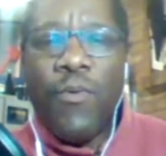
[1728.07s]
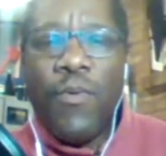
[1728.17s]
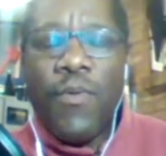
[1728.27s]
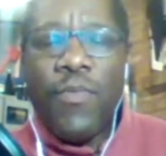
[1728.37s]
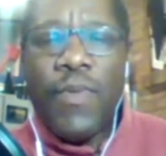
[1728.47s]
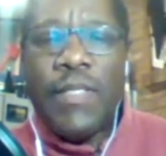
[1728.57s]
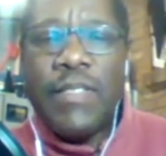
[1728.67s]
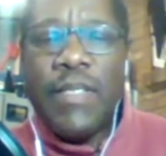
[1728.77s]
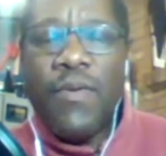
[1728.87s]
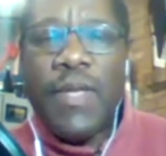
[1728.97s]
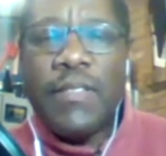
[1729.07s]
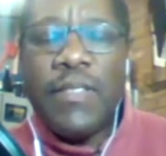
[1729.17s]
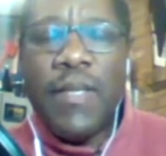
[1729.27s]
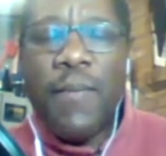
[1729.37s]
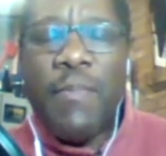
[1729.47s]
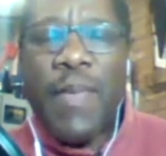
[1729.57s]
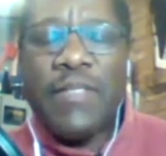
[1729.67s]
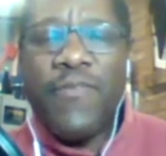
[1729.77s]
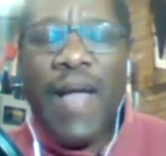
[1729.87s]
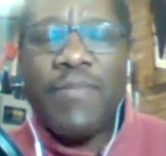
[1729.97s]
3 series? I mean, best
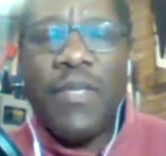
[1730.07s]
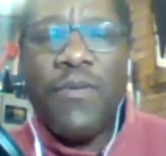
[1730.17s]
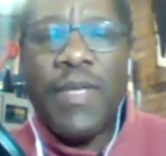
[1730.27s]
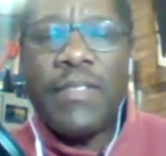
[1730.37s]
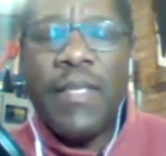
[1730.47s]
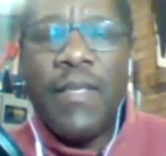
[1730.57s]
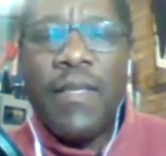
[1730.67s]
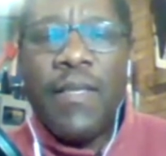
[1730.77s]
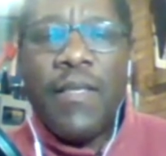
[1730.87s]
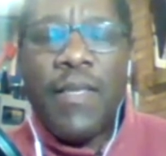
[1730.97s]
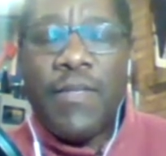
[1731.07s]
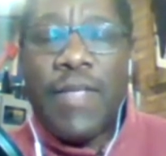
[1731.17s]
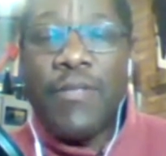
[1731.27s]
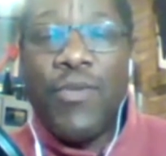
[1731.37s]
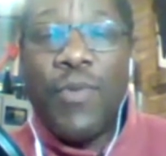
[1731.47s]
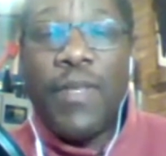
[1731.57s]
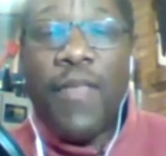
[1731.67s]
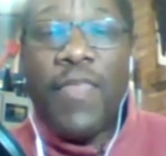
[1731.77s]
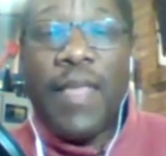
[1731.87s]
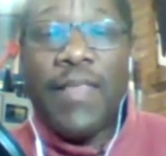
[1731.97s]
of 5 series. They're down
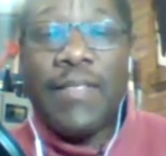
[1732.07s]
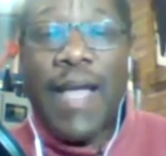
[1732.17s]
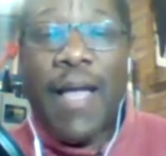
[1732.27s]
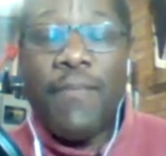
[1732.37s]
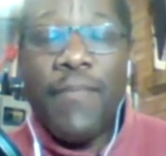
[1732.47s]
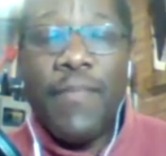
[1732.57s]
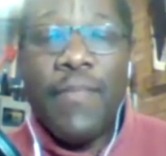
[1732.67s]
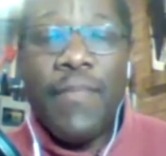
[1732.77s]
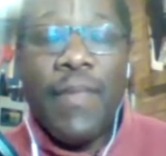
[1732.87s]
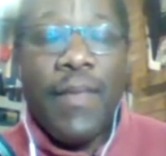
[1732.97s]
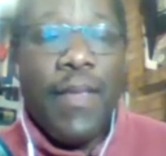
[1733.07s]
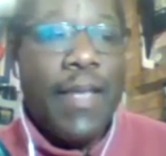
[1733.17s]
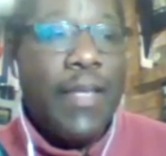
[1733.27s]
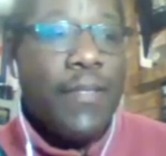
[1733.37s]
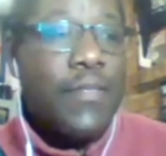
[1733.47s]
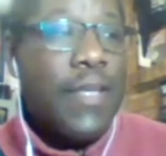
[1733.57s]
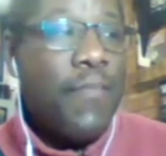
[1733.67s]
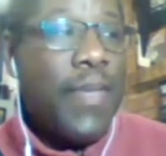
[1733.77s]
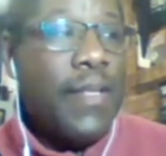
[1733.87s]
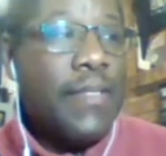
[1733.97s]
2-0 at the time. And he looks at
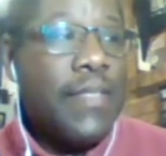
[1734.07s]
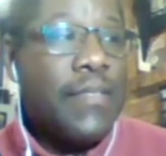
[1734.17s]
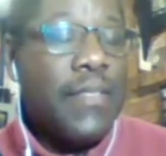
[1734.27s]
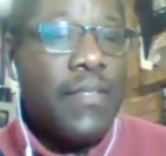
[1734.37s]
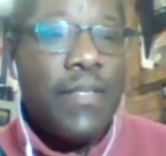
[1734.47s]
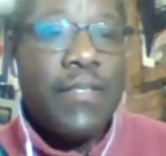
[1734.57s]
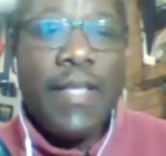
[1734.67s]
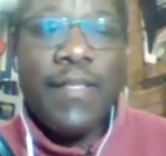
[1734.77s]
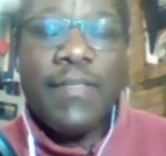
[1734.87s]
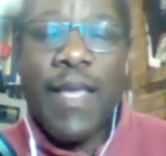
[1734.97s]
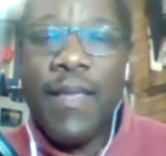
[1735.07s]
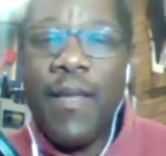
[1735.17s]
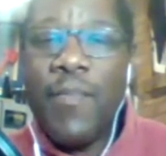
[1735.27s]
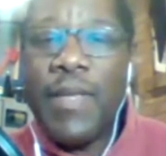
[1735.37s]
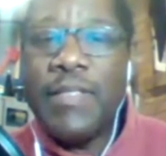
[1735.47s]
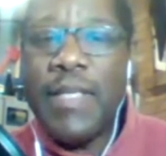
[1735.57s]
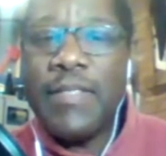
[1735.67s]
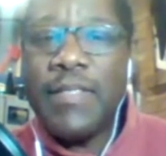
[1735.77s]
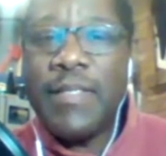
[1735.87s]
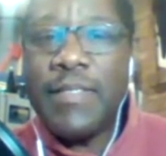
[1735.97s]
me and he says, it's going to take the second coming of
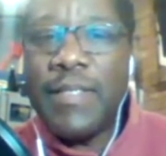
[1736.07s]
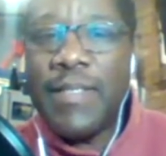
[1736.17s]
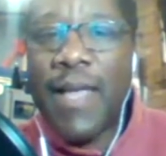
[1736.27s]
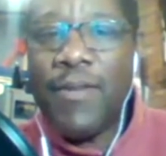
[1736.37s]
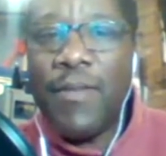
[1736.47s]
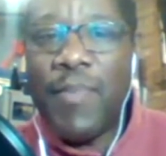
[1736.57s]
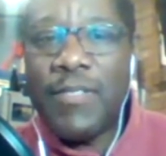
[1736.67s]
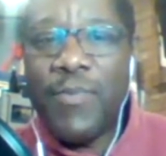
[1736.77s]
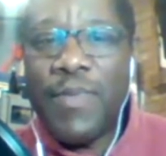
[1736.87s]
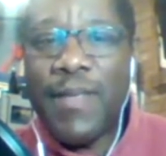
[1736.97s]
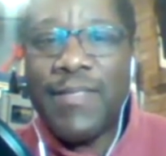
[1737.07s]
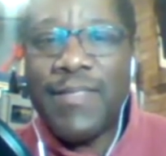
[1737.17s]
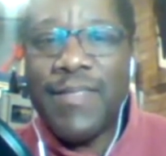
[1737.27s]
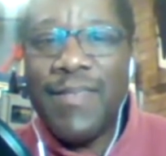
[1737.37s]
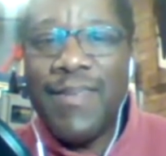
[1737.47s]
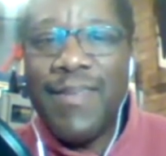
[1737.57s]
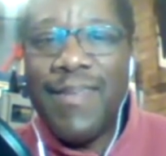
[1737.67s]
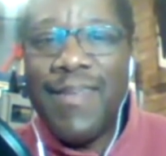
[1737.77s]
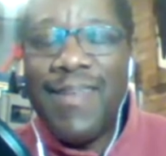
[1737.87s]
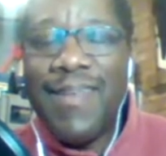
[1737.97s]
Jesus to sit down on the bench with us,
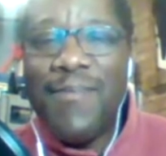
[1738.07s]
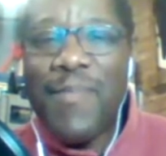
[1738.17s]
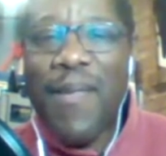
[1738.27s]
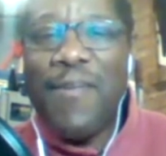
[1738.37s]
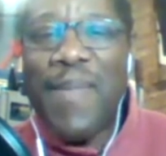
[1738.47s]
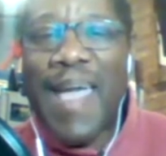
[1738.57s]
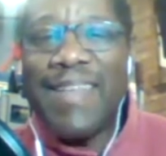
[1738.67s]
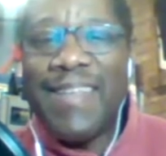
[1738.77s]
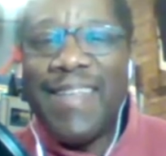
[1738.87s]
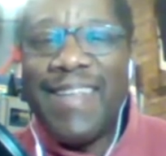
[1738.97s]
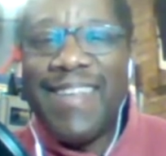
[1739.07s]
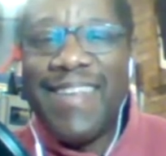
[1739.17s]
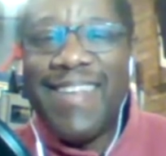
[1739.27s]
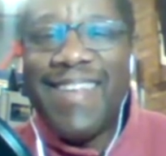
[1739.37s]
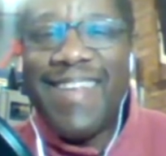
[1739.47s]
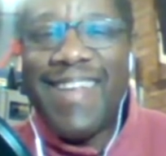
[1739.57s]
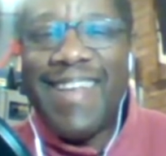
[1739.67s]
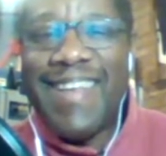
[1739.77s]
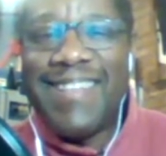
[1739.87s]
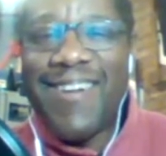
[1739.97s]
Mary Magdalene. And
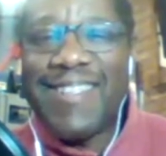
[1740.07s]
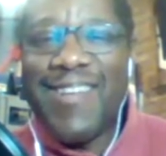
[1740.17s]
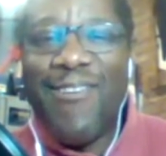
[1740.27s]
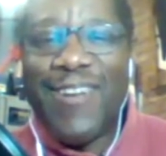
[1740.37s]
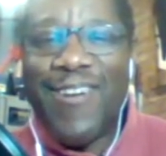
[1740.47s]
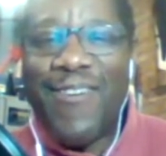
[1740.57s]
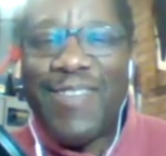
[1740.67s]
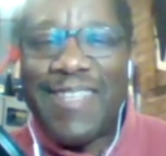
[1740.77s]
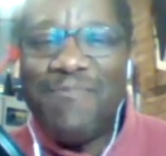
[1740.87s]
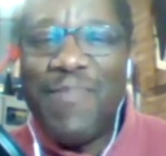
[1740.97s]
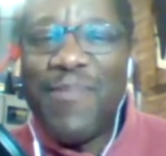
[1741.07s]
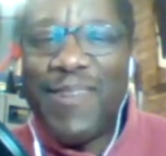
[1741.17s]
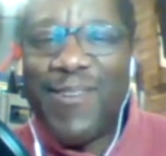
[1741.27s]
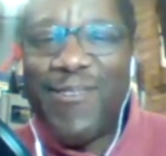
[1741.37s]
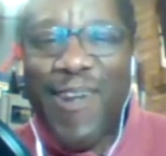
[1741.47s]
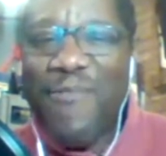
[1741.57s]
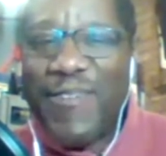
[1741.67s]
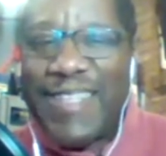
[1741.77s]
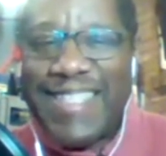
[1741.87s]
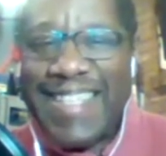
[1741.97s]
he starts going on with his biblical
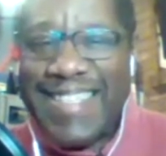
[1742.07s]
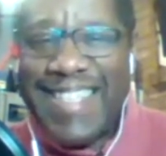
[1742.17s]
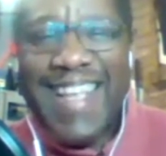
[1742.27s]
references.